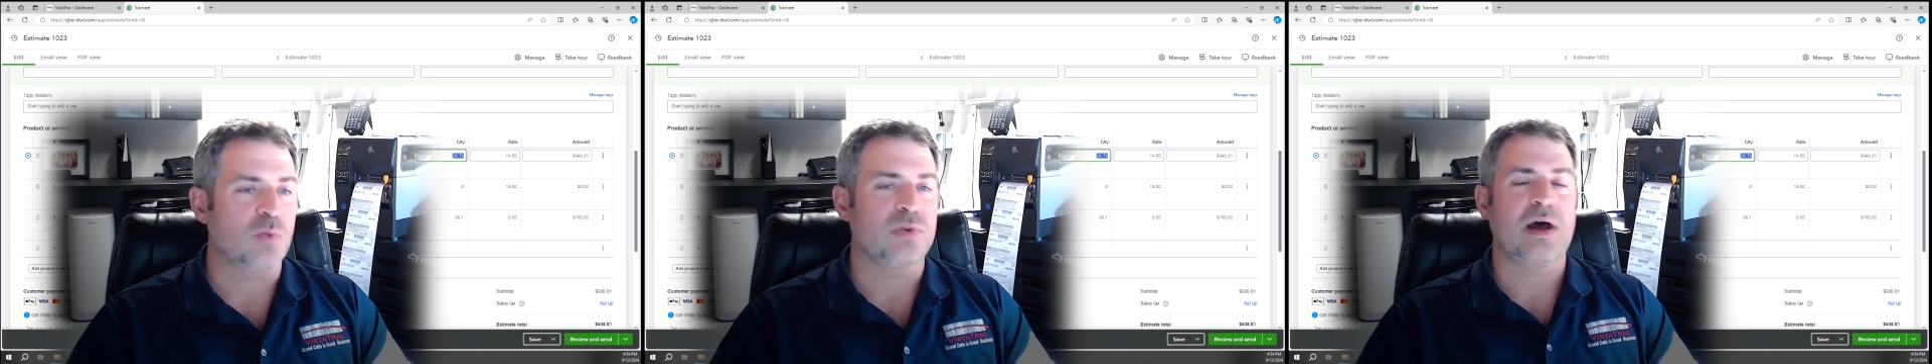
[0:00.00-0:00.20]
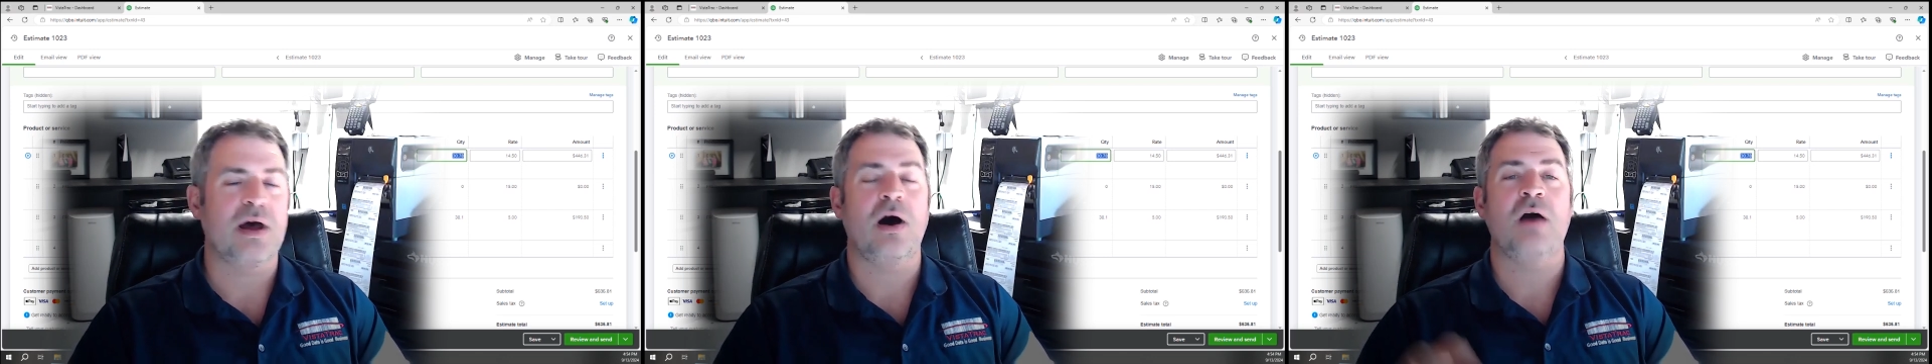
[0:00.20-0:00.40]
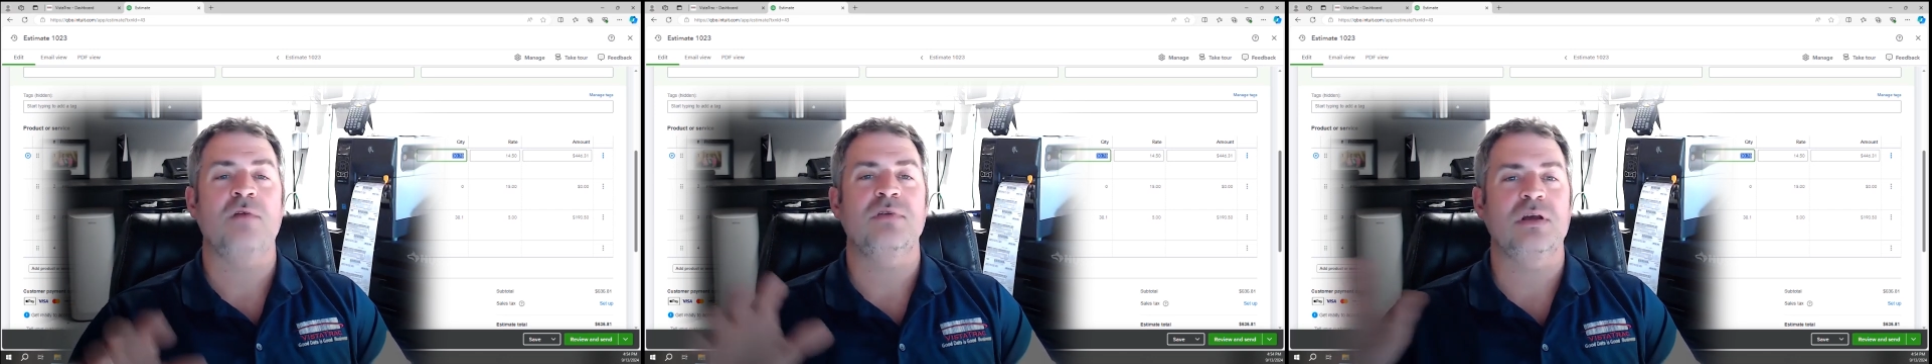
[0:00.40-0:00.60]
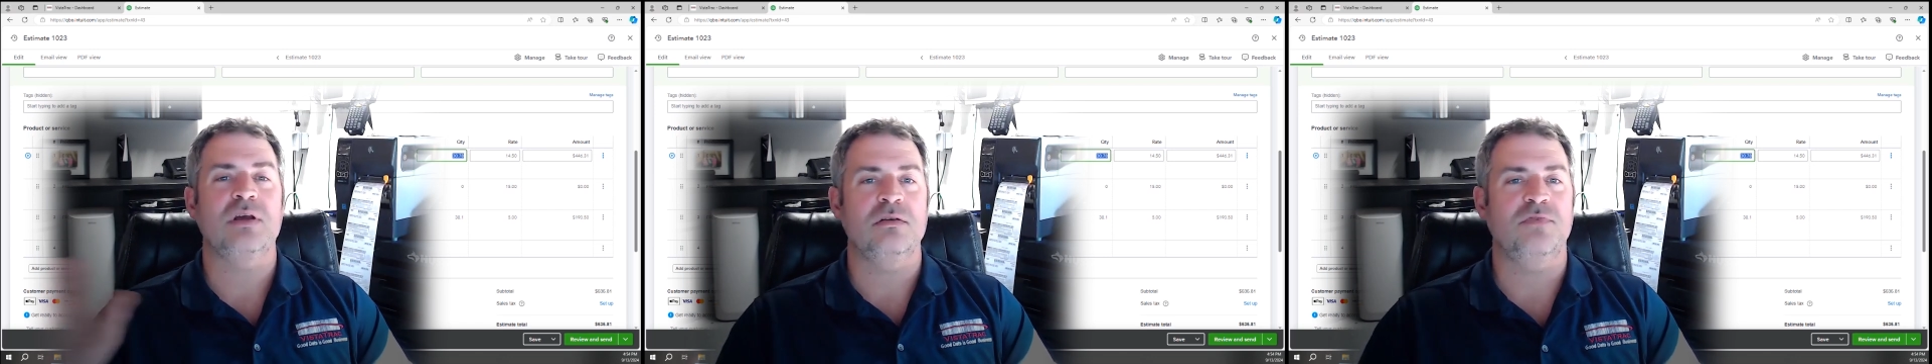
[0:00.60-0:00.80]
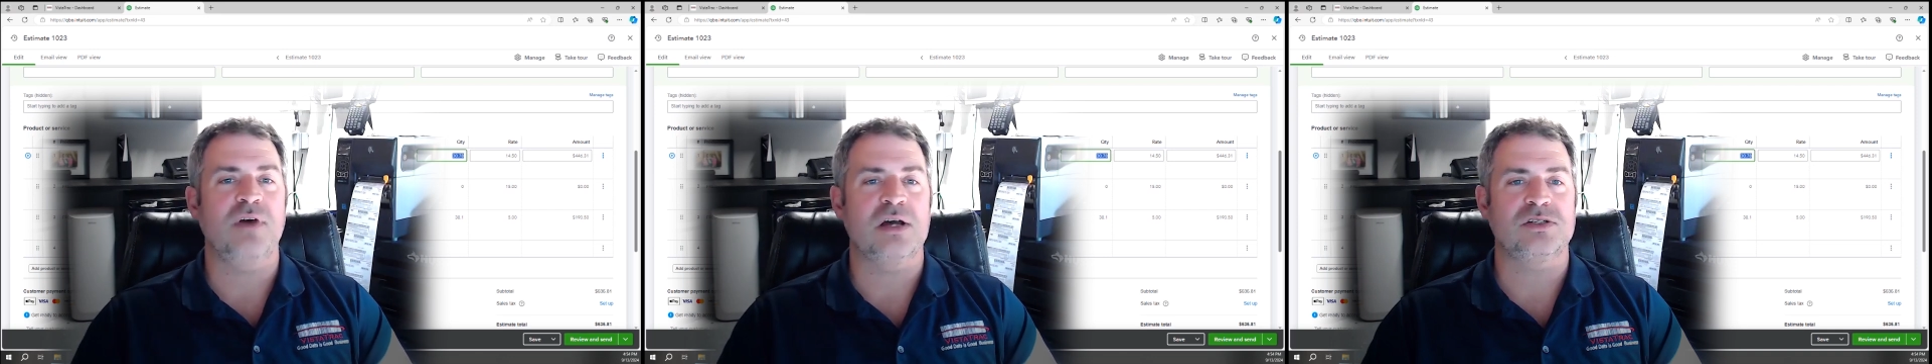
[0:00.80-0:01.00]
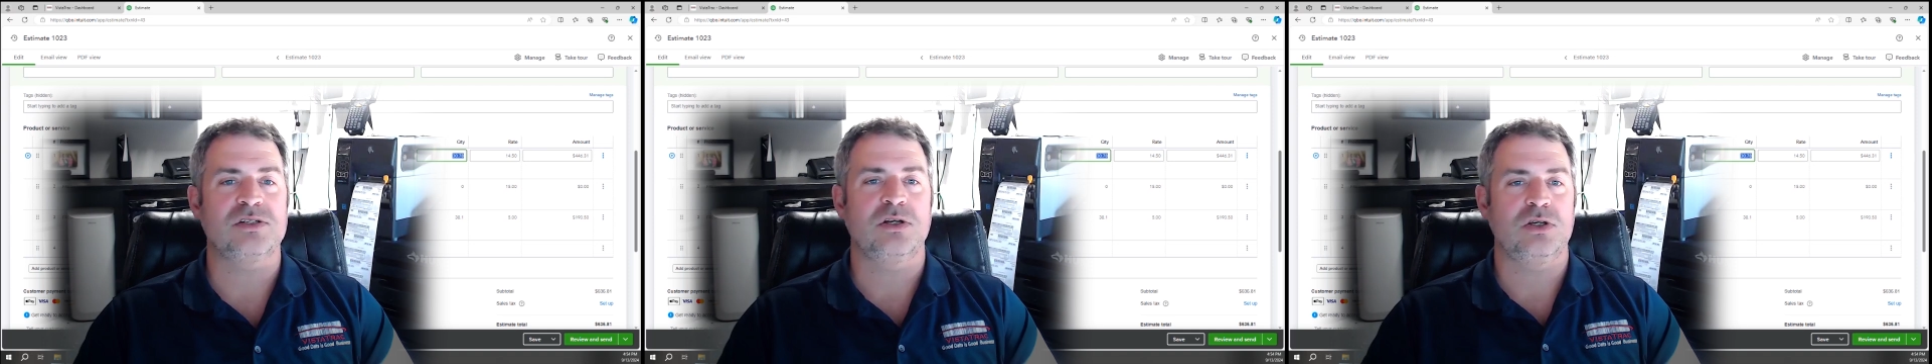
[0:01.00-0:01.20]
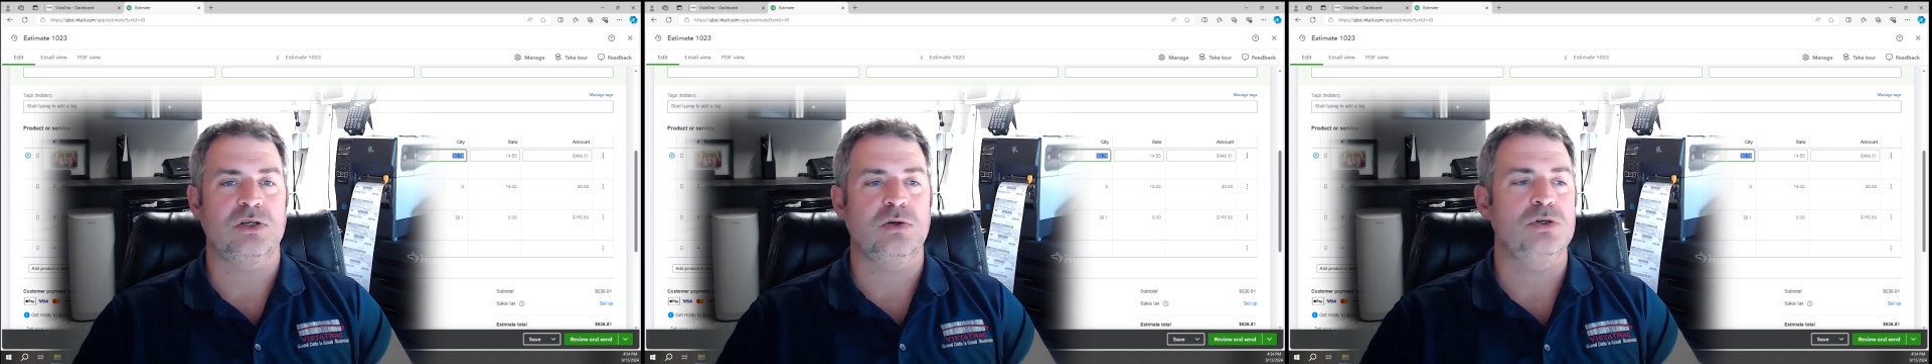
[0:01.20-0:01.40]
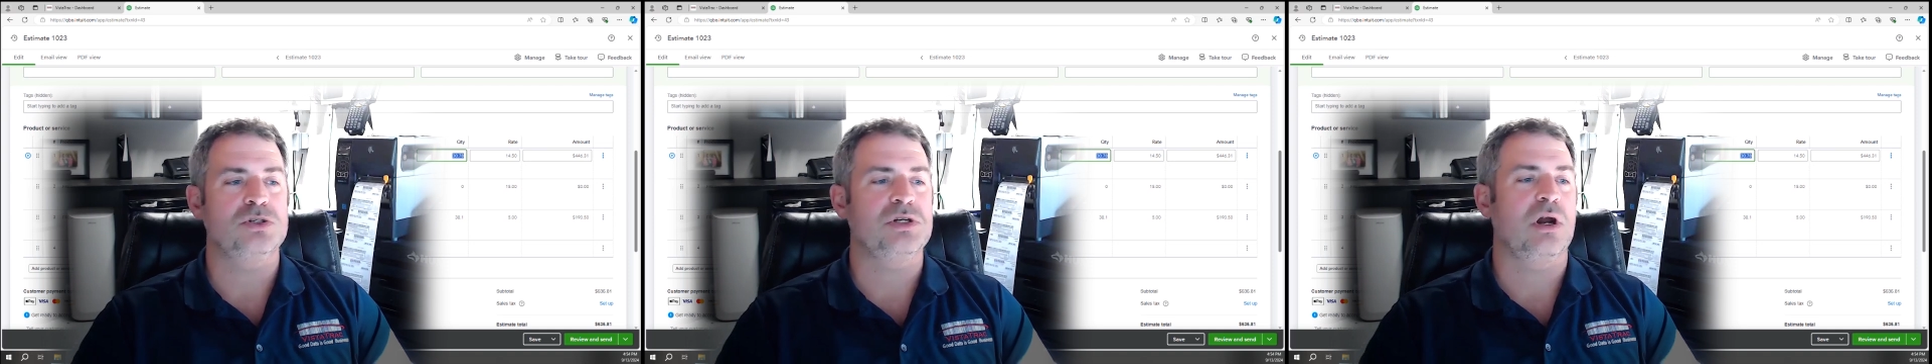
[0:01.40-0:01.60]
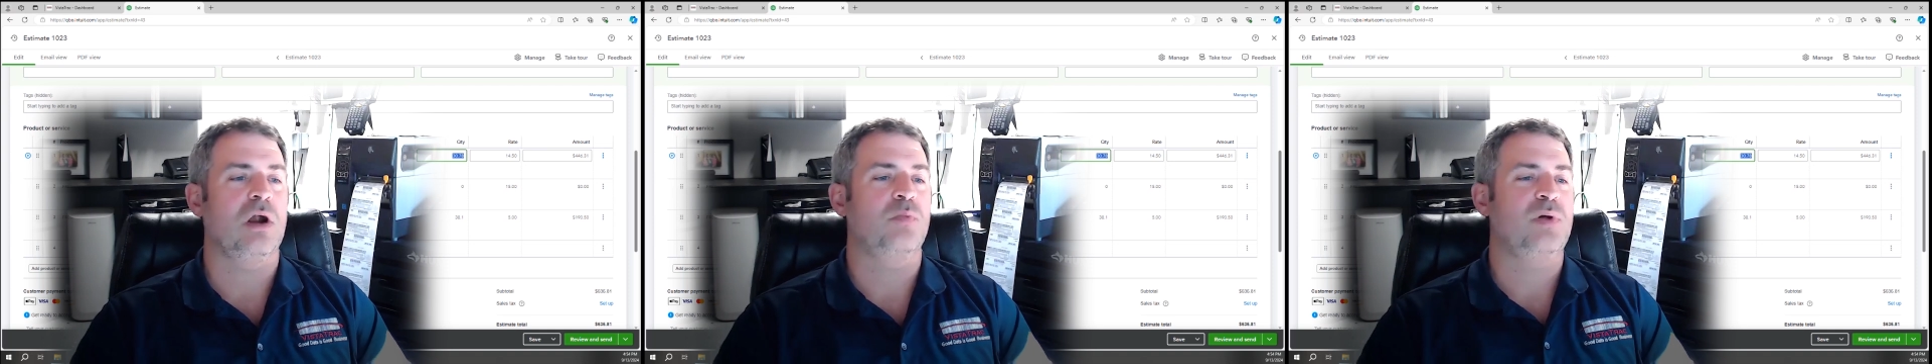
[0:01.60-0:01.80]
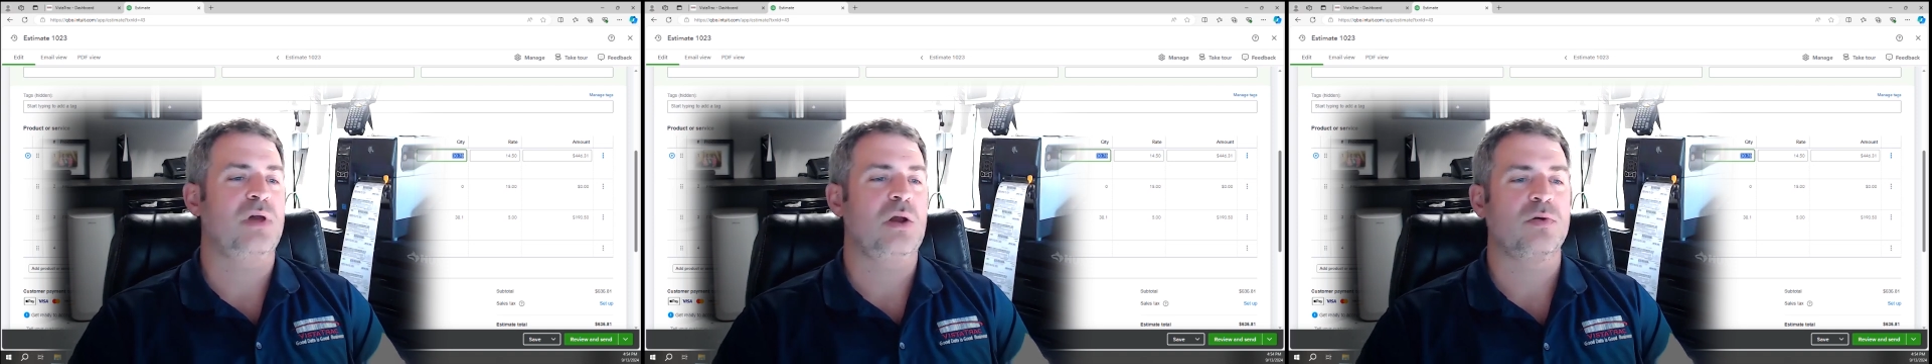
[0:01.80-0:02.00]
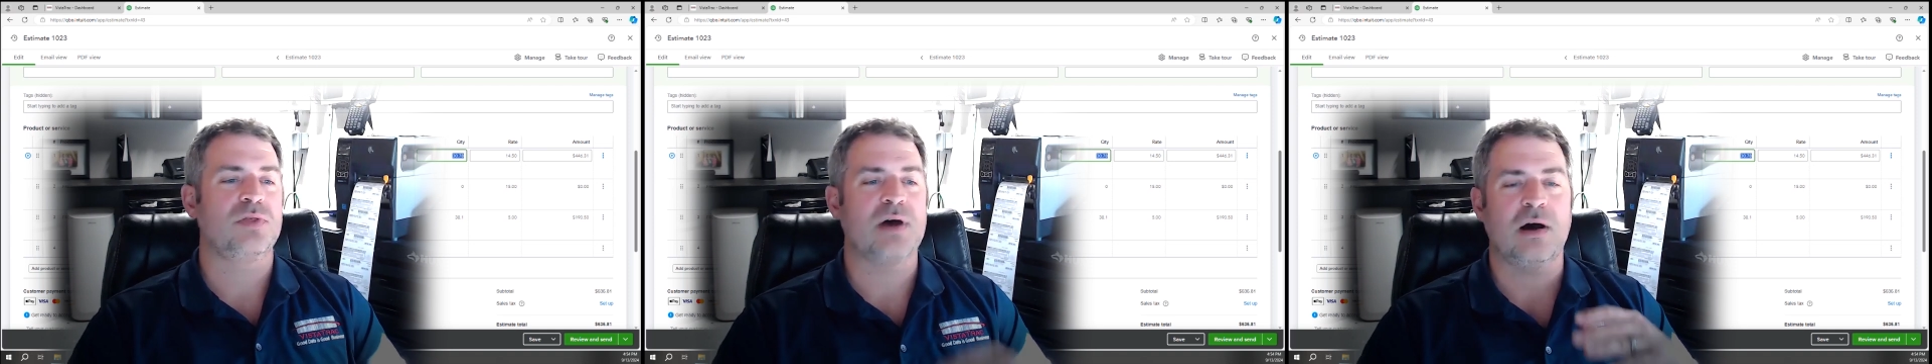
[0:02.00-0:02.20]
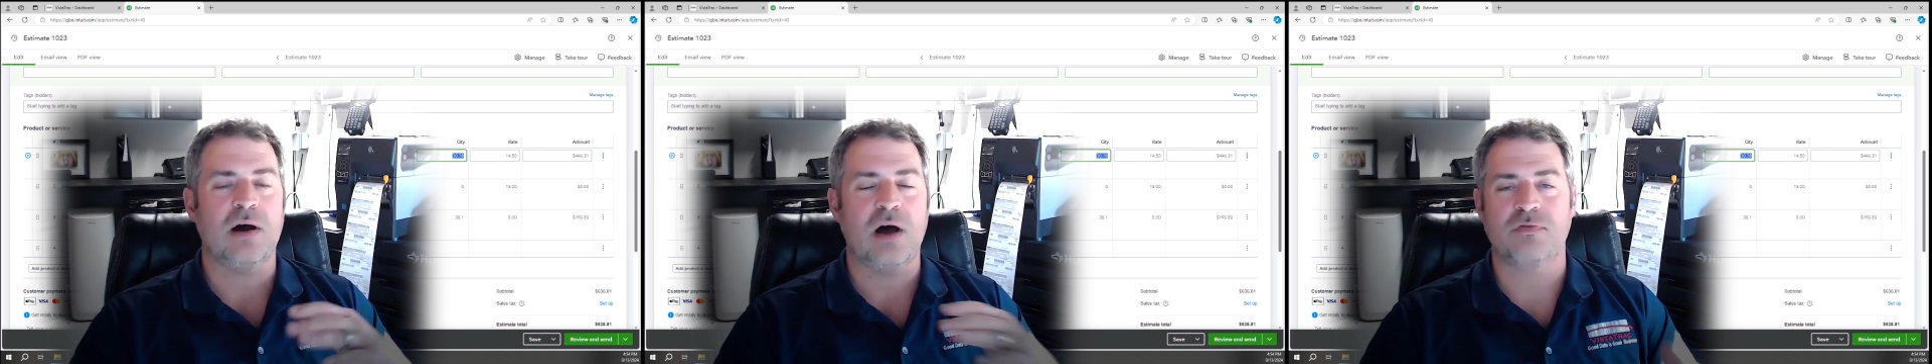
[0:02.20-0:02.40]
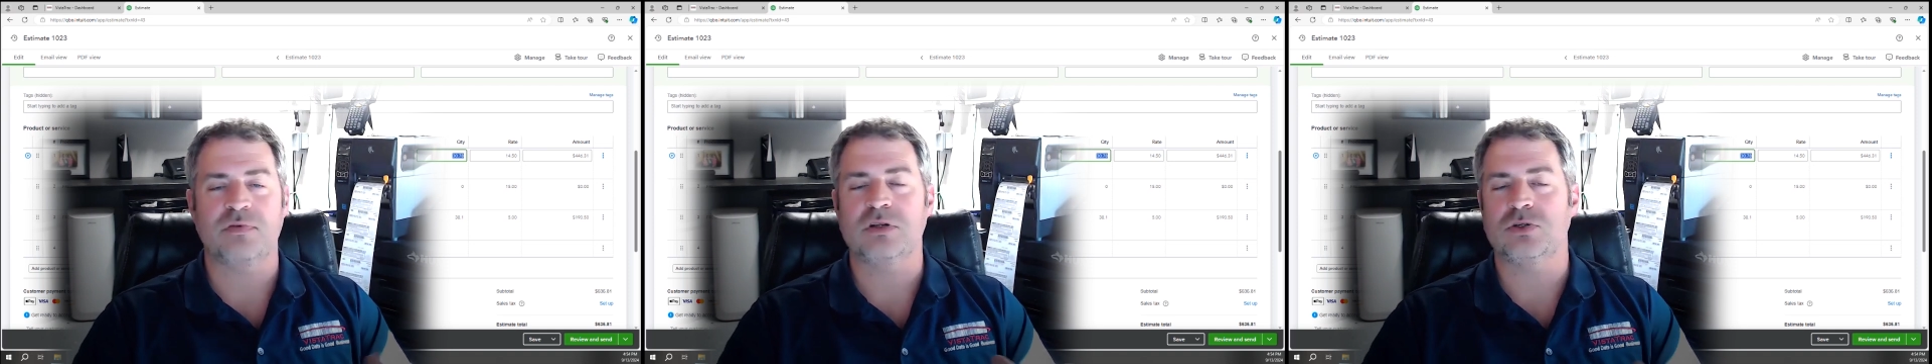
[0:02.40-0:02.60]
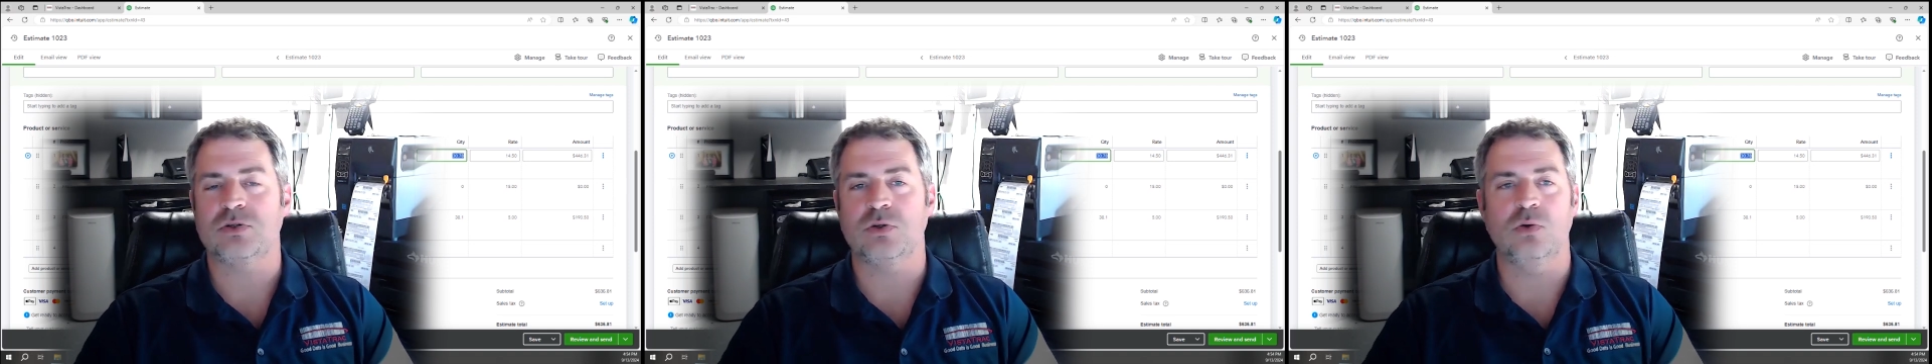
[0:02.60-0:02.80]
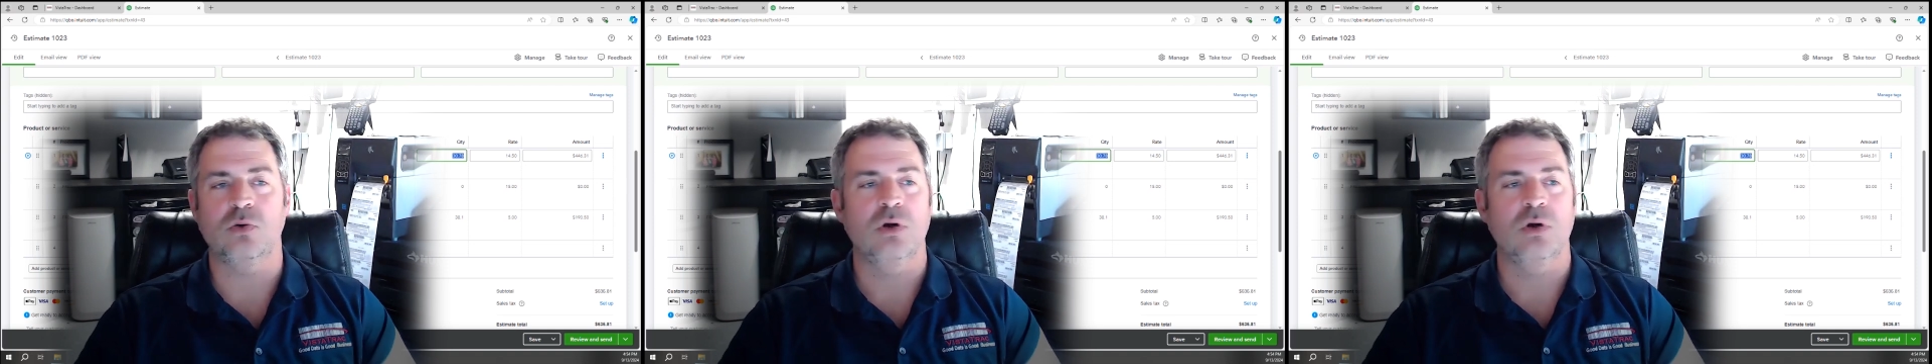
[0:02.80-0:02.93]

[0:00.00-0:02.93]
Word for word: without having to invest in a huge ERP, without having to